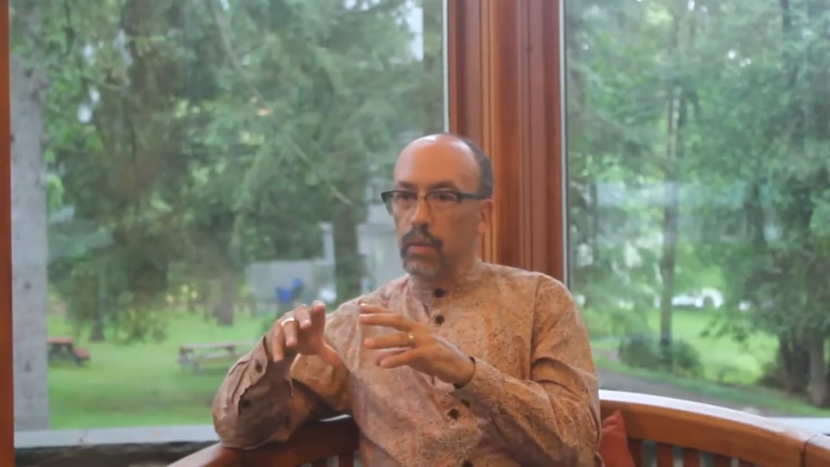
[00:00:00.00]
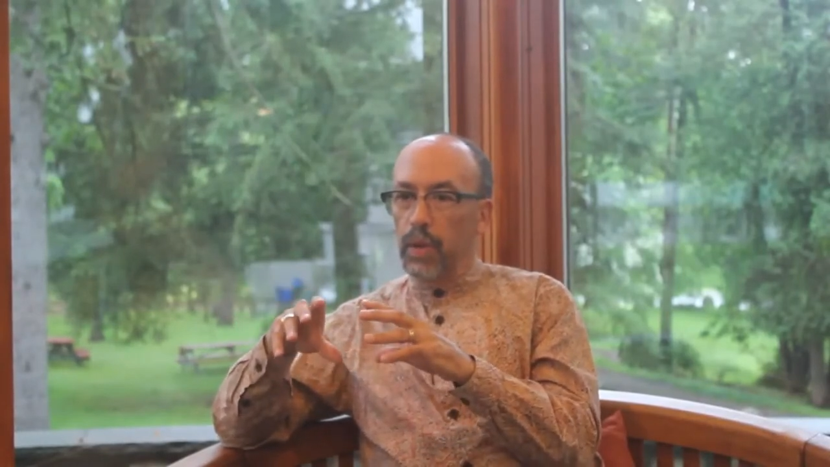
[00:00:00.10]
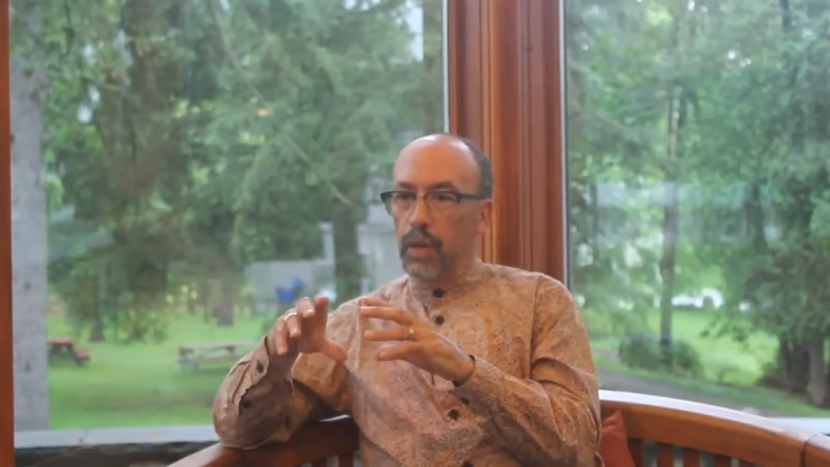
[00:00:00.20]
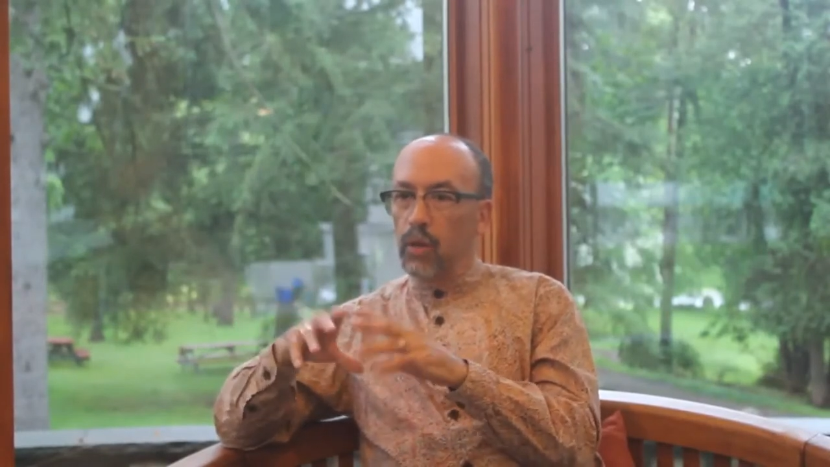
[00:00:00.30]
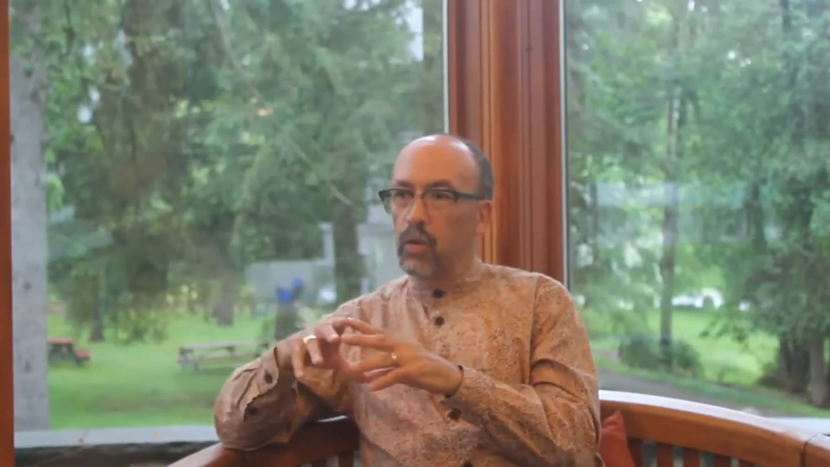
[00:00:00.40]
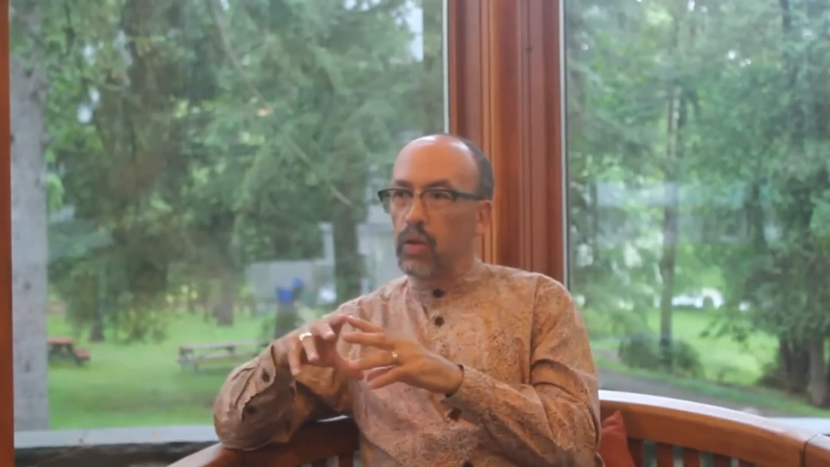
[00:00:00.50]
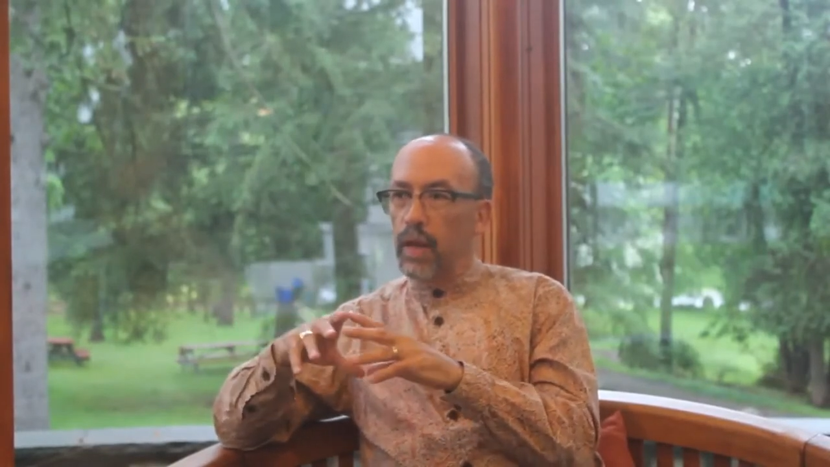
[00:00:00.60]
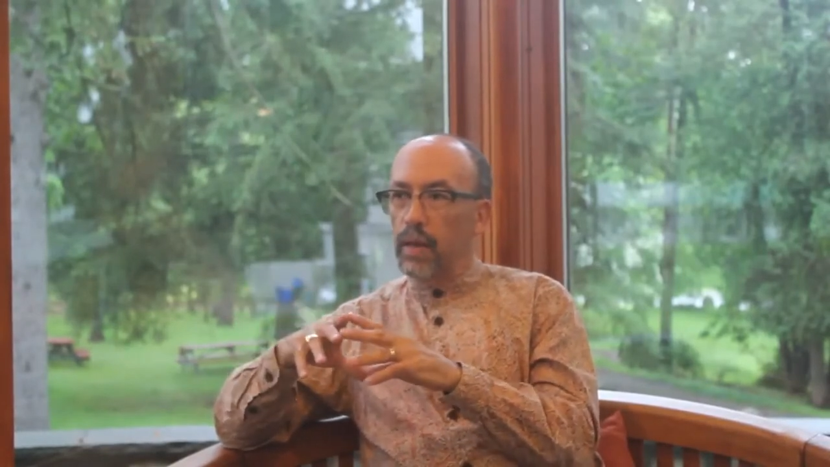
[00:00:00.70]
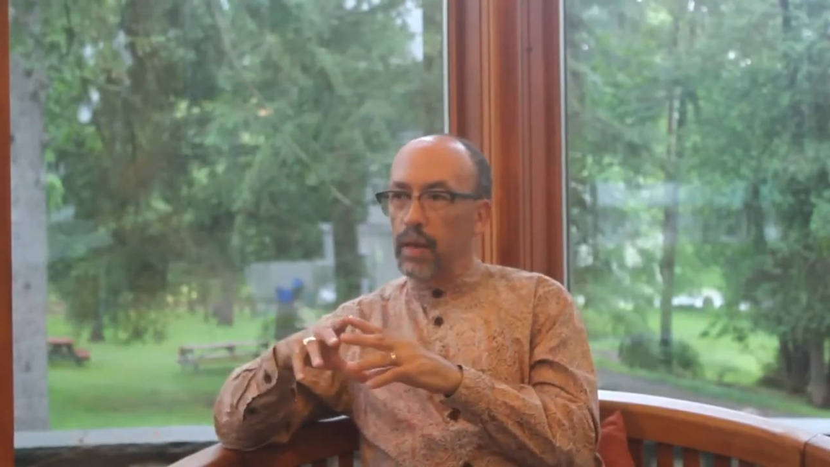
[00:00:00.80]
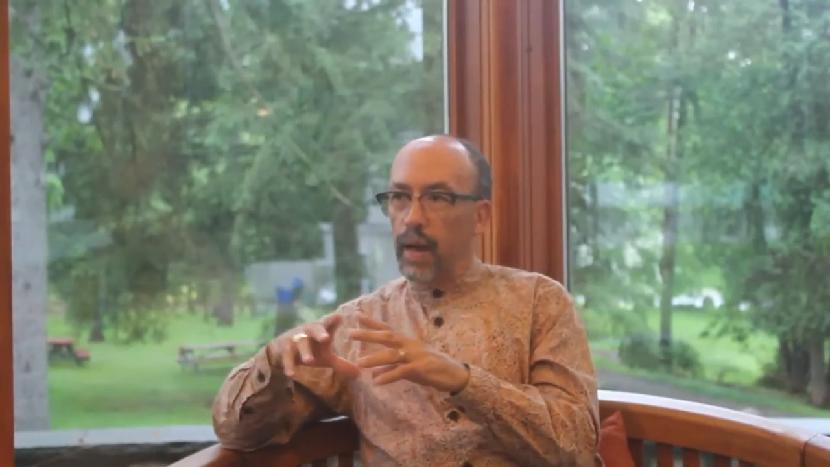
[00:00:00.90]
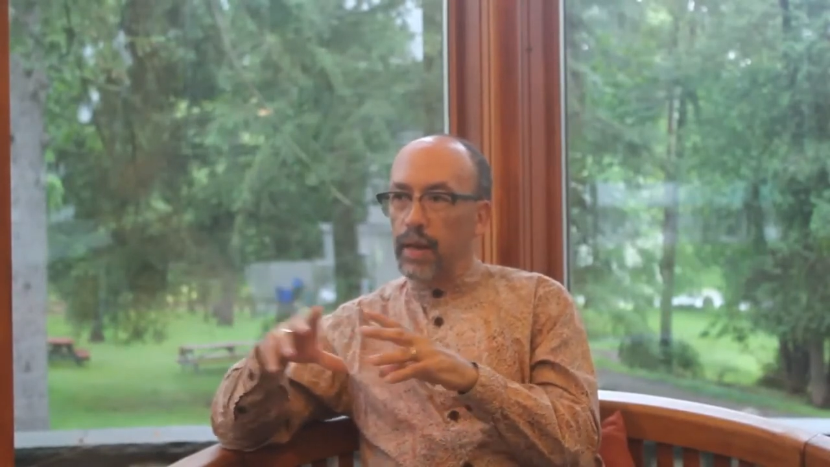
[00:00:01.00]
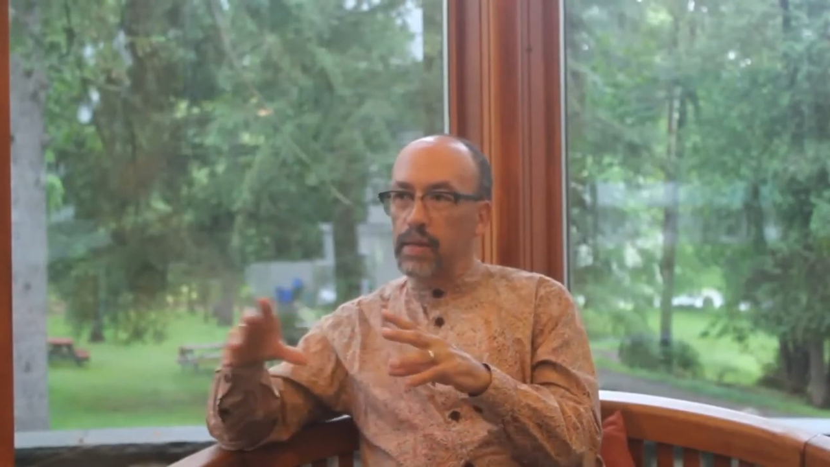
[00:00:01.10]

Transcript: can be looked at in